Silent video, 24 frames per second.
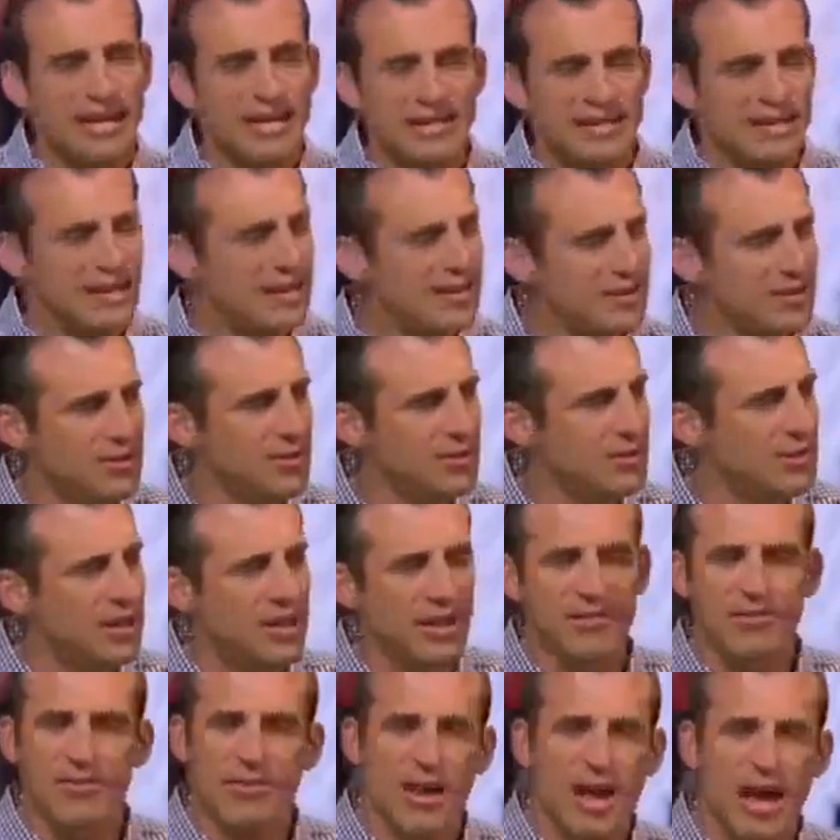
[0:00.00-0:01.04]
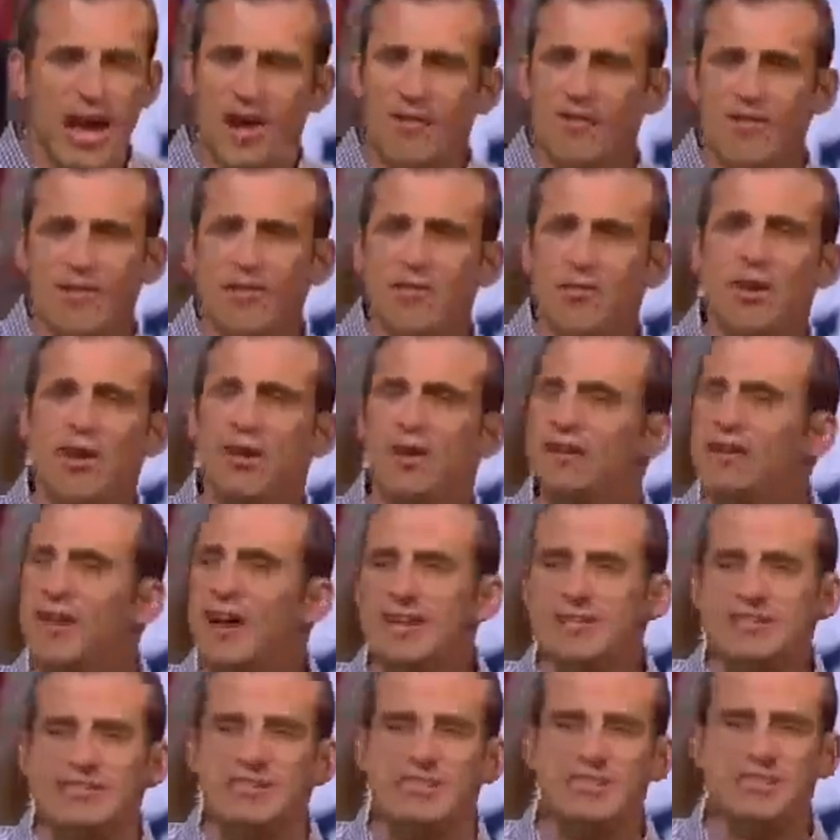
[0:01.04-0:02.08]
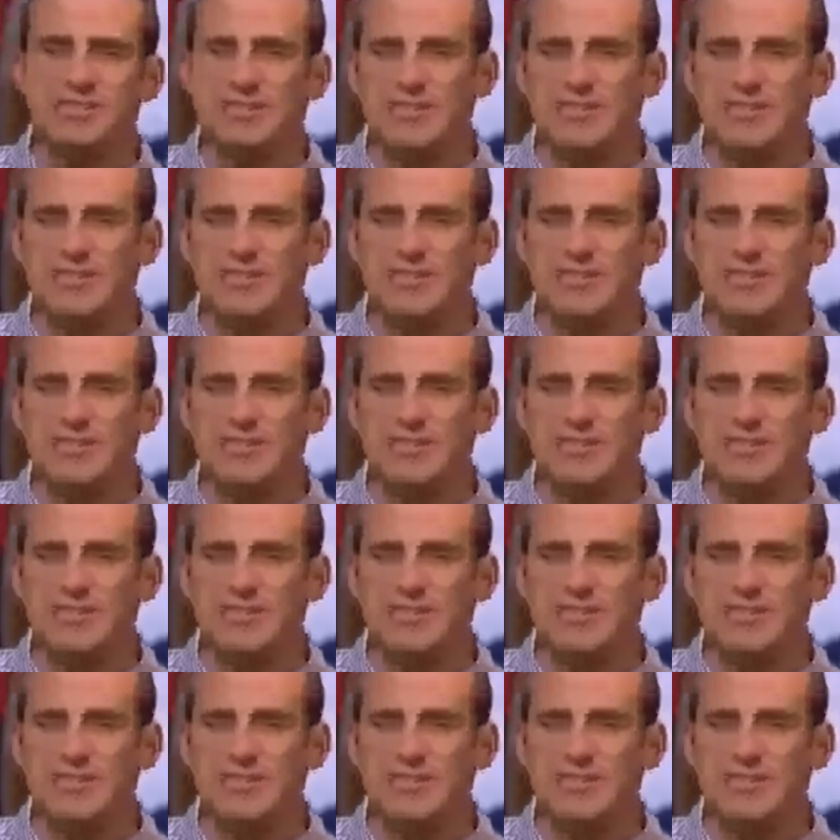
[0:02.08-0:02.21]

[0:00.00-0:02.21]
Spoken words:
tell you that everyone does this